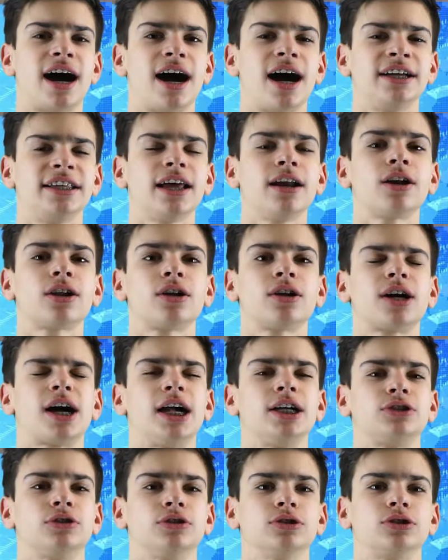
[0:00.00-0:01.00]
identical
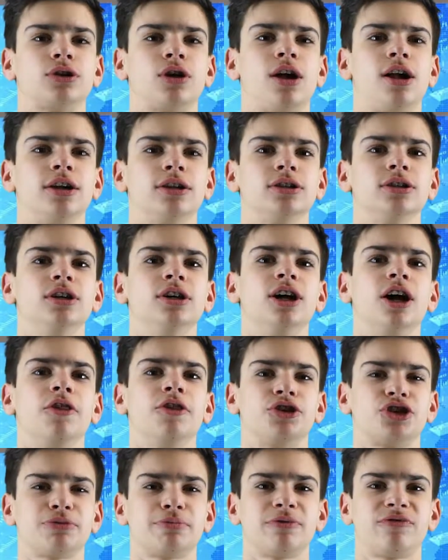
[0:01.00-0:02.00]
consoles called
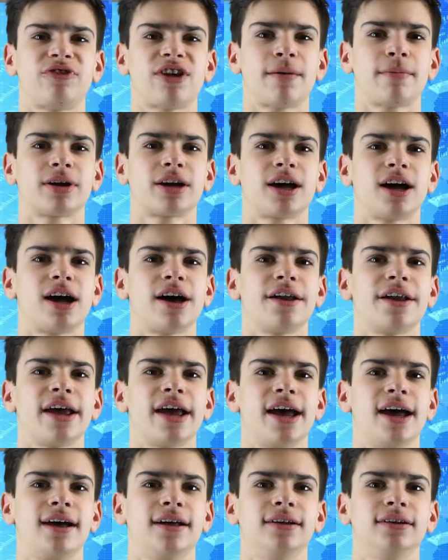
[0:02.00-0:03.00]
the Super Famicom
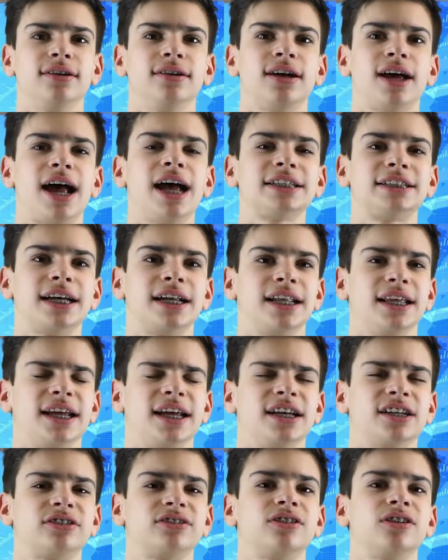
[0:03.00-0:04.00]
and
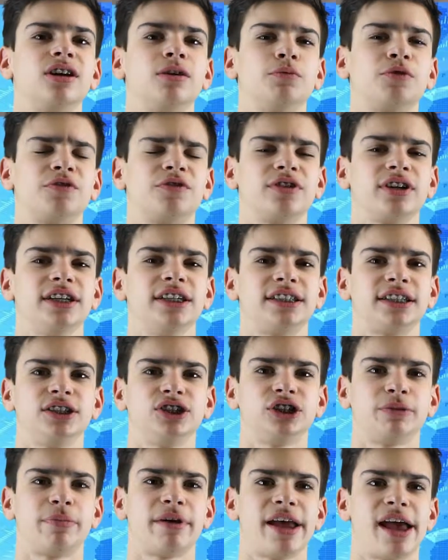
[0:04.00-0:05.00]
SNES were released in
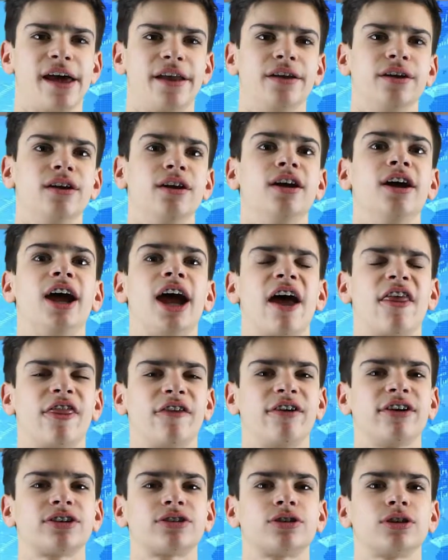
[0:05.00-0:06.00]
Japan, and the
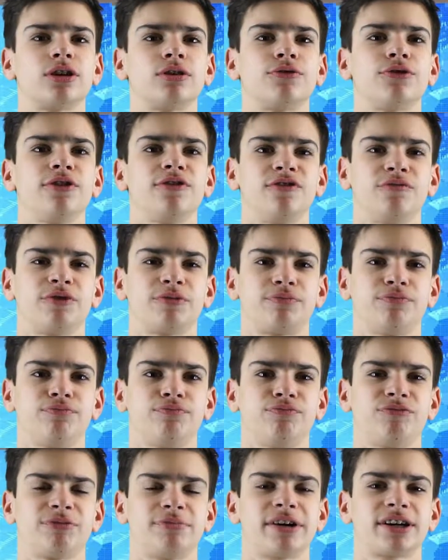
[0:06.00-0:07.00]
rest of the world
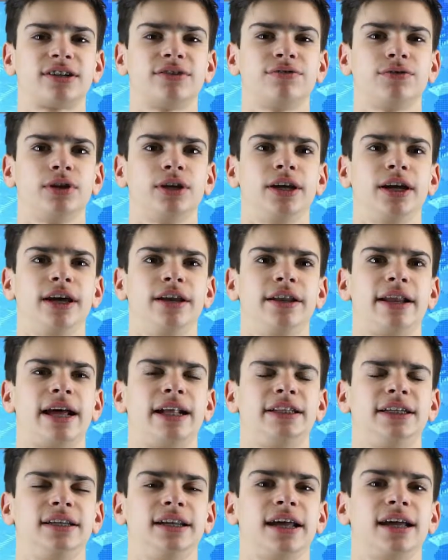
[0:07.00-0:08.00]
respectively in
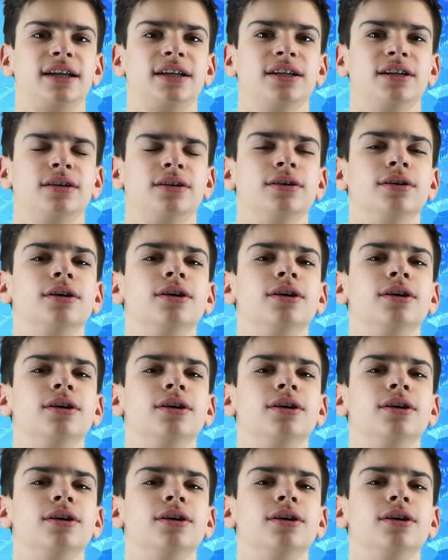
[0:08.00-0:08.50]
1990.